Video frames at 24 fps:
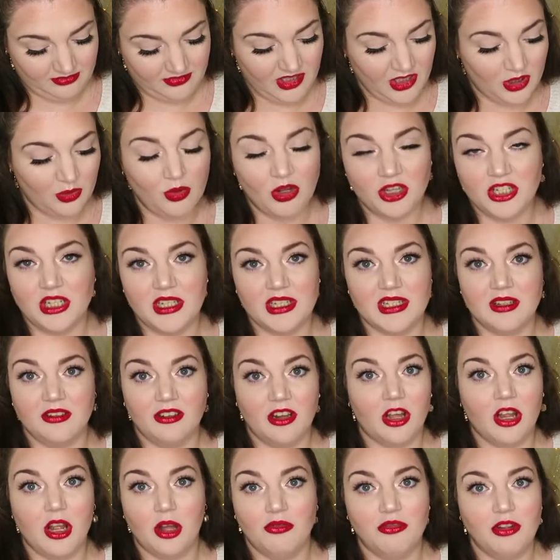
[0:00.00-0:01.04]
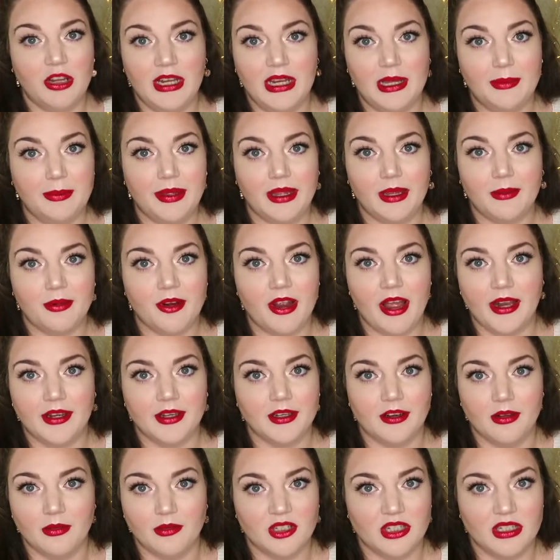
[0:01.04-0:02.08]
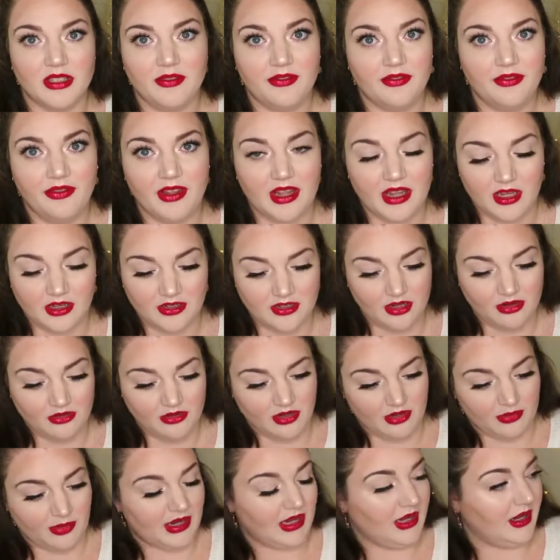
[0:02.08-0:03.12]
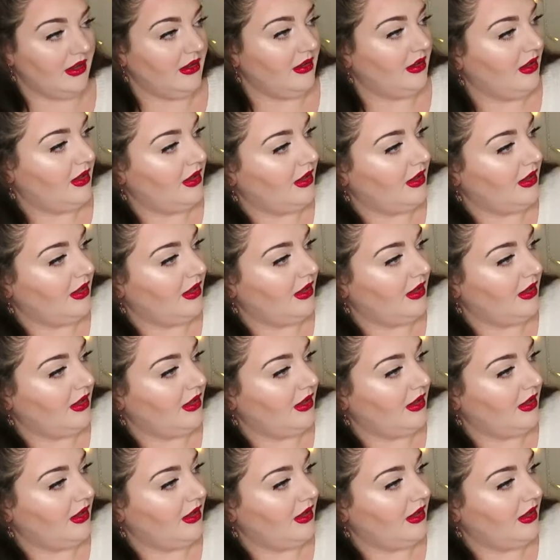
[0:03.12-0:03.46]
You watch, it's like a really big brand and I'm just thick and don't know about it.